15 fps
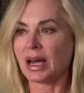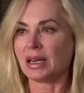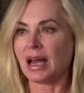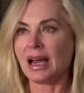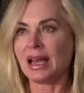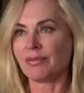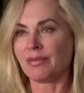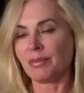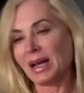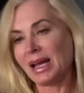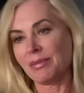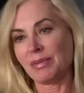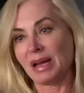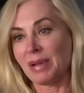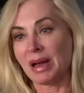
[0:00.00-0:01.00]
But I
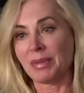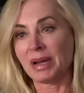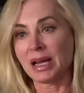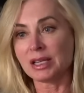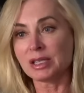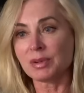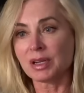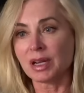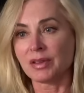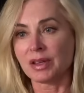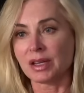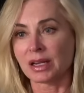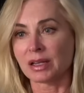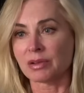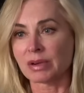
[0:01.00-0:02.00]
met my husband on
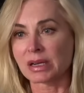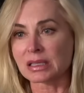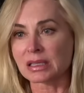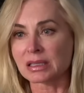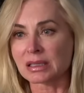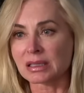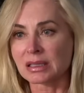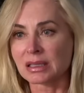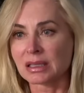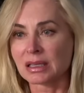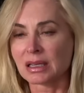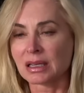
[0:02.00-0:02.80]
The Young and the Restless.